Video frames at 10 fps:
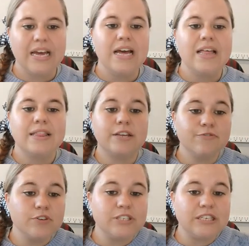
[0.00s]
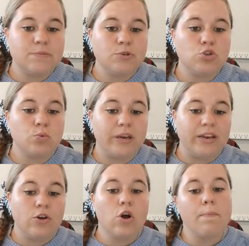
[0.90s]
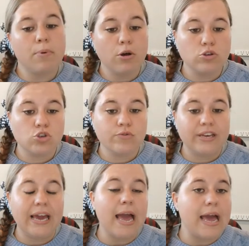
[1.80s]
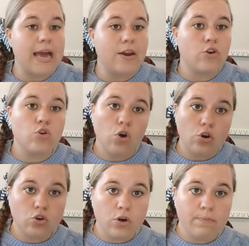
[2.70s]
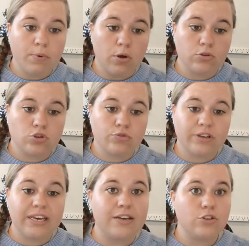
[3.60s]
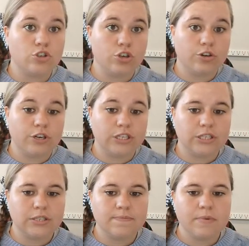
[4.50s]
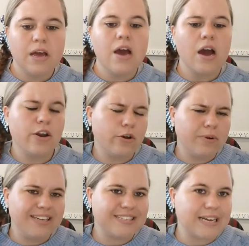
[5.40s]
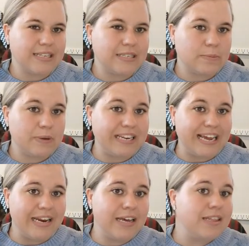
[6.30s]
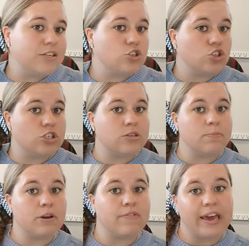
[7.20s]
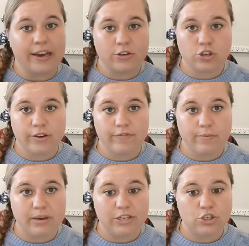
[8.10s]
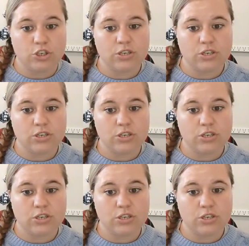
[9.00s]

Differences between compulsory and non-compulsory insurance. I know we discussed this a bit later. This is just a bit of extra information.